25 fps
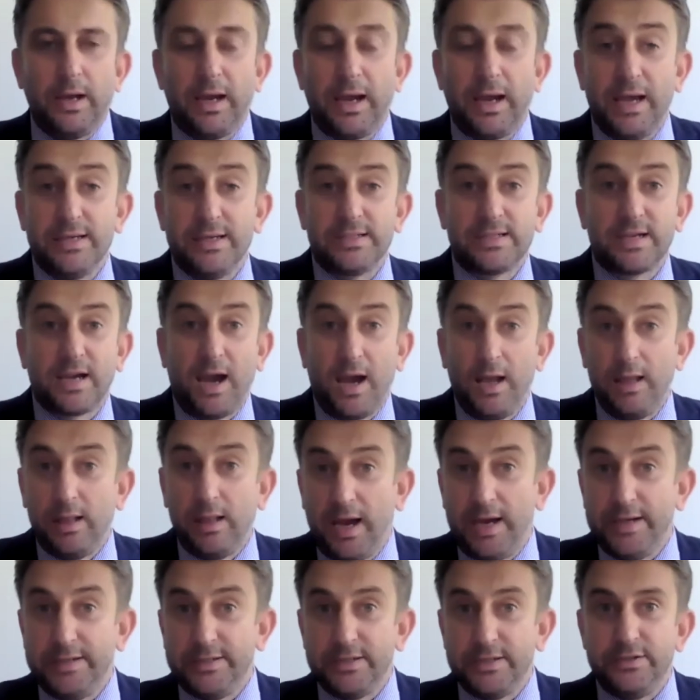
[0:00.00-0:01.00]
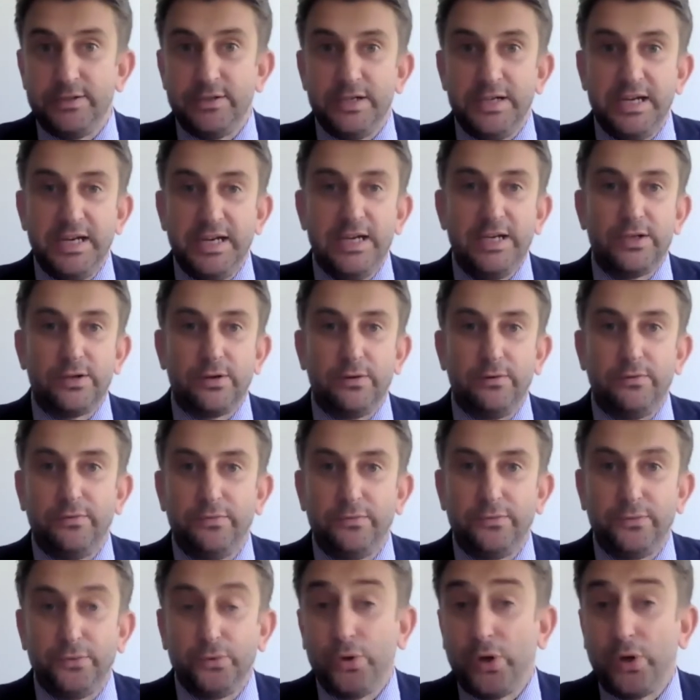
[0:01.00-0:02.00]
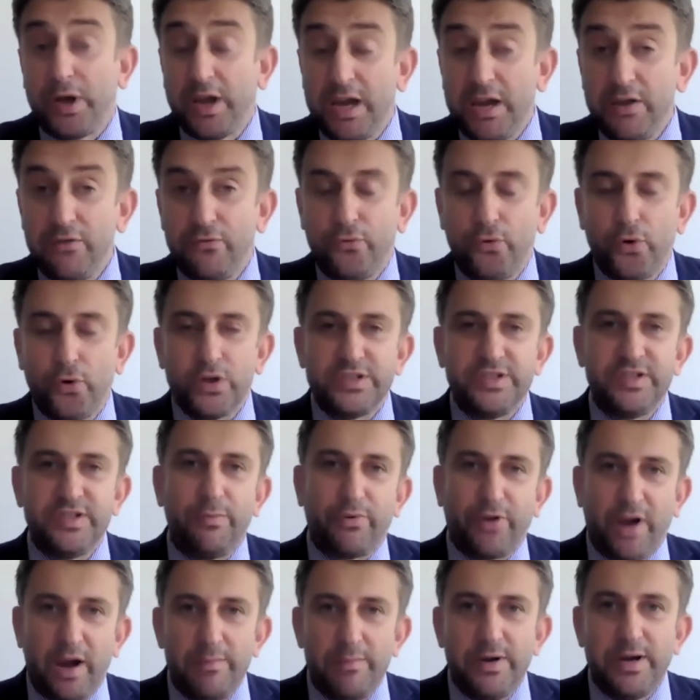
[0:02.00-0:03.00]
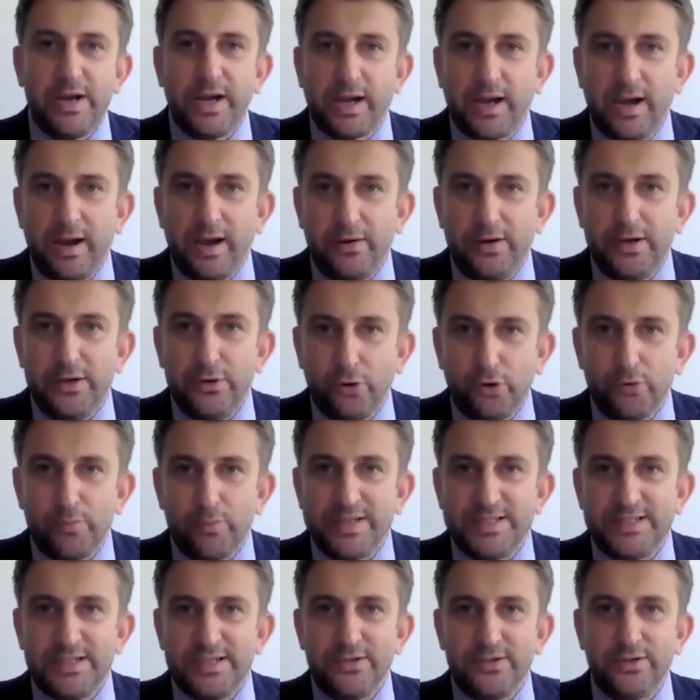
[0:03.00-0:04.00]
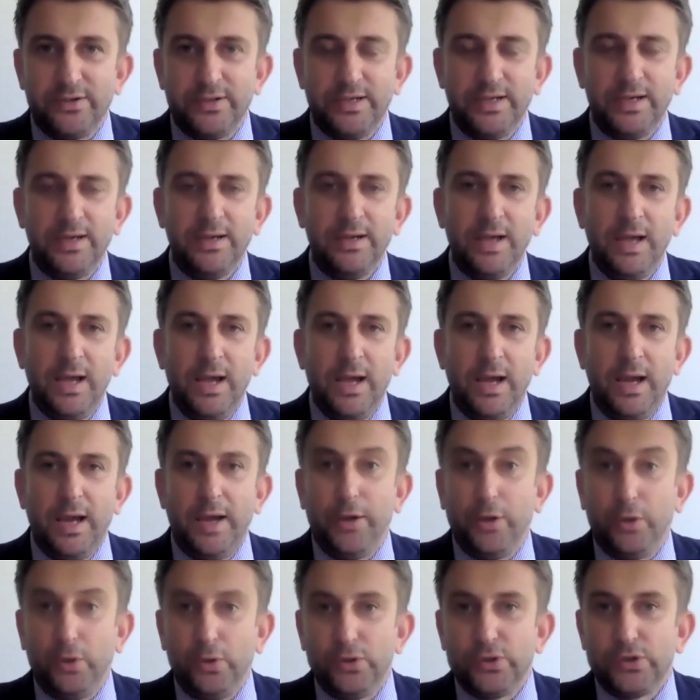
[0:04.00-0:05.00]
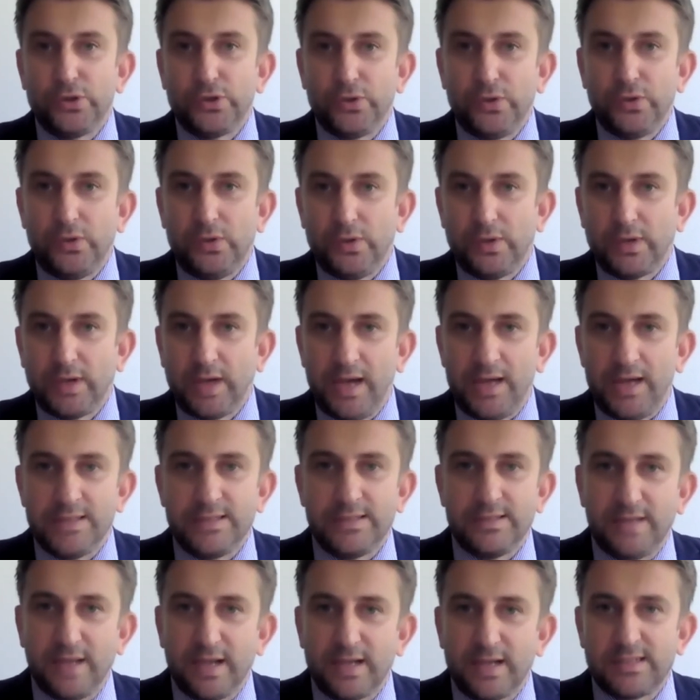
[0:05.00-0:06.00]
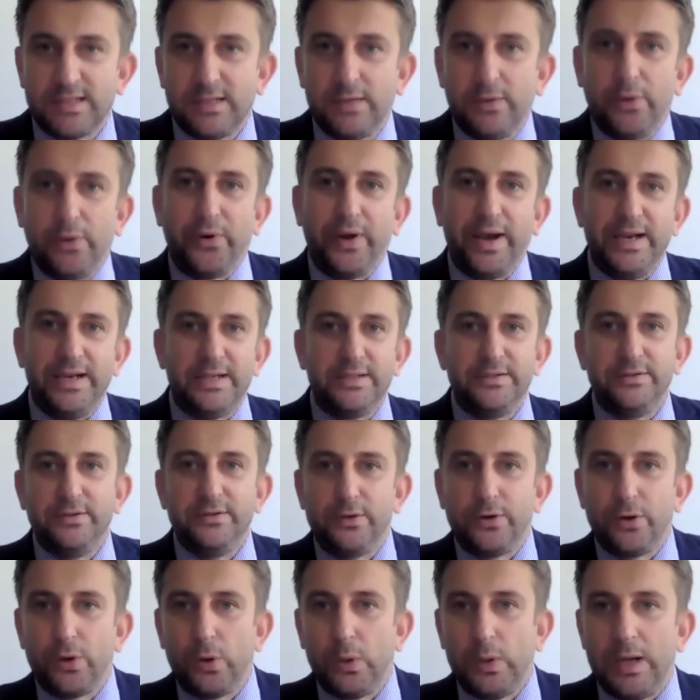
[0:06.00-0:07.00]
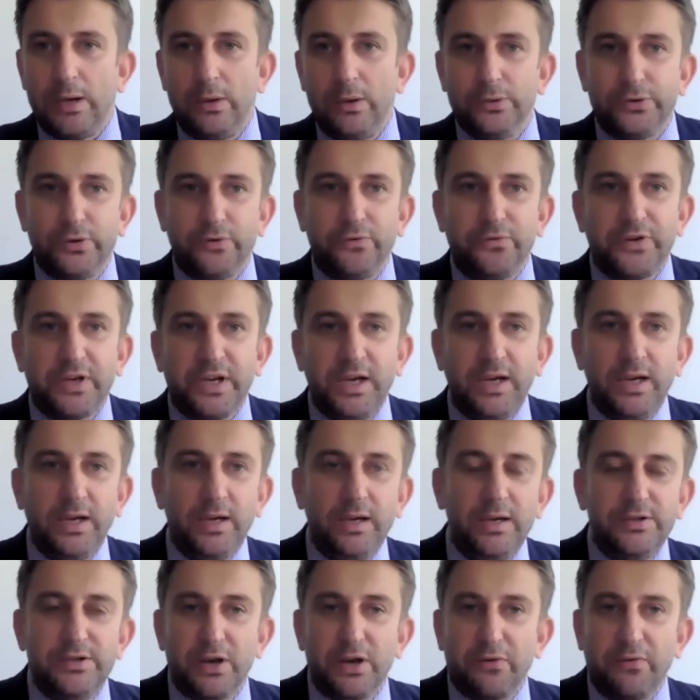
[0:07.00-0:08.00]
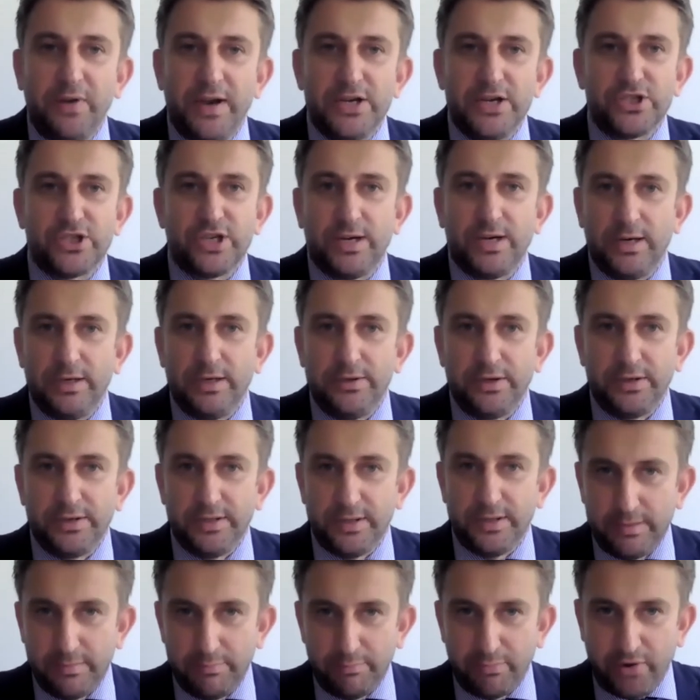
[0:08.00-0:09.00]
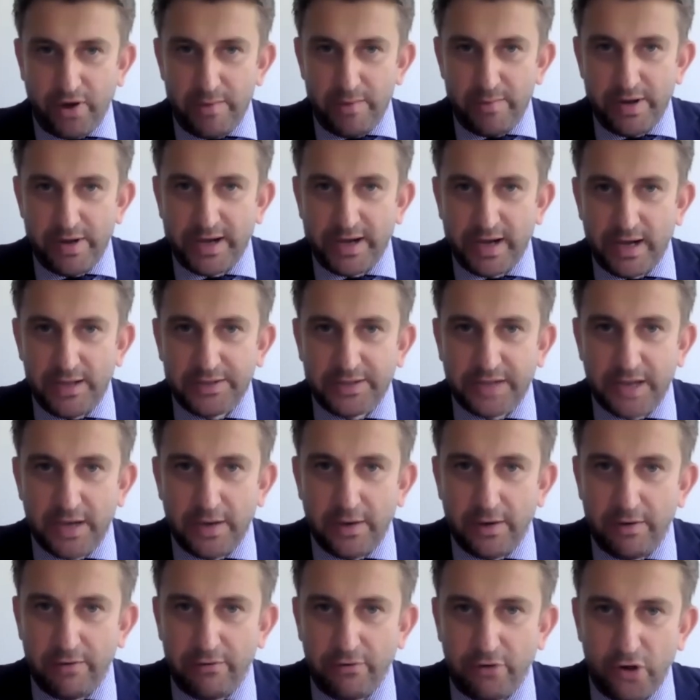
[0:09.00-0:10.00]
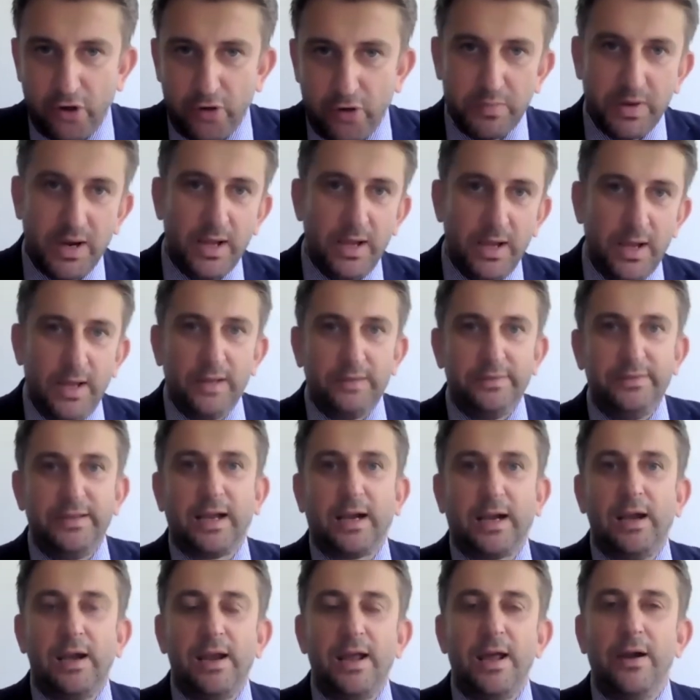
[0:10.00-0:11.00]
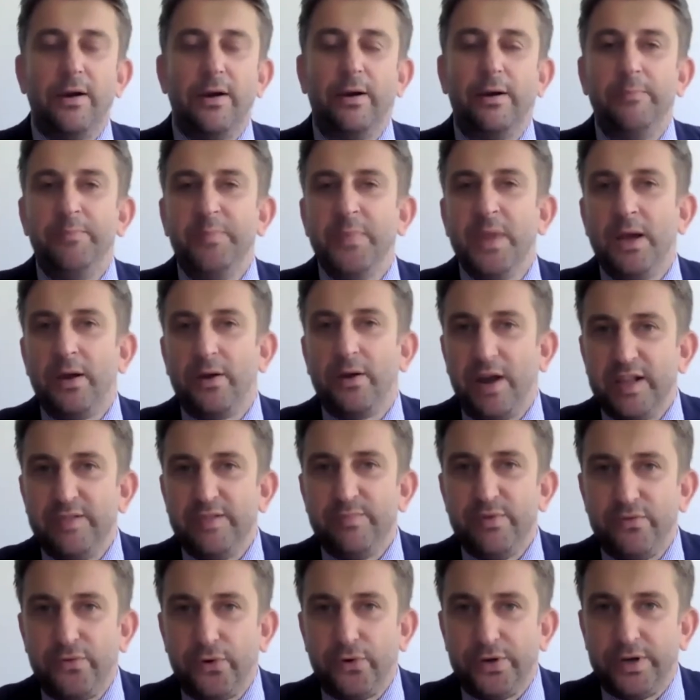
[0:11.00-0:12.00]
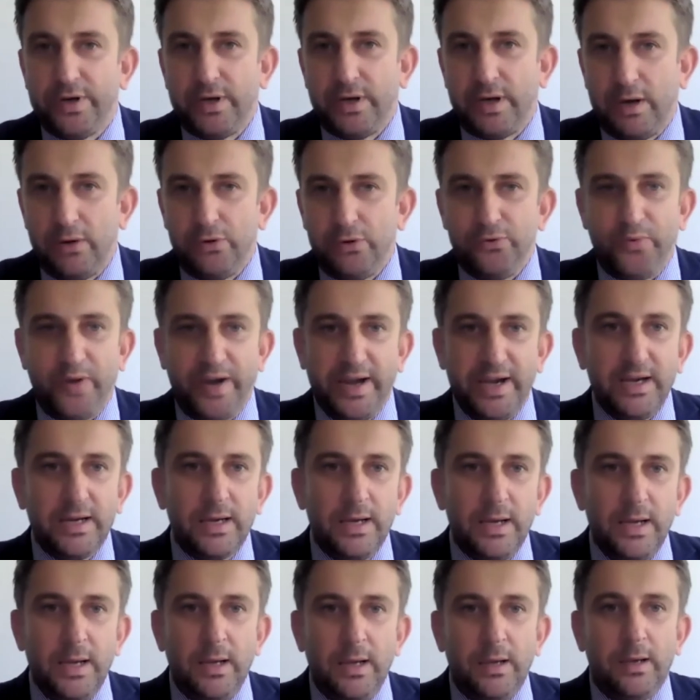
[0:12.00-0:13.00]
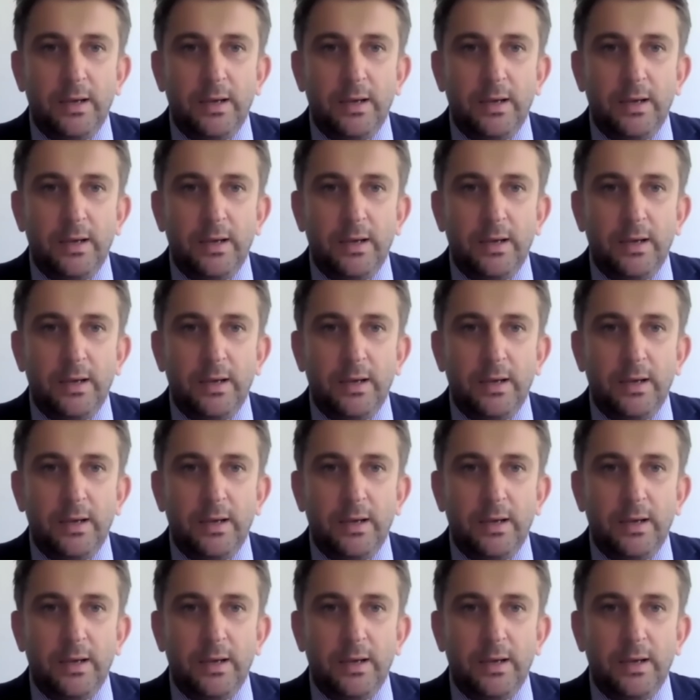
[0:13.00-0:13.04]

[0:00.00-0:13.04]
has highlighted the need to reinforce the primary care in North Macedonia, and also has accelerated the rollout of key intervention under the primary healthcare reform declared right before the outbreak.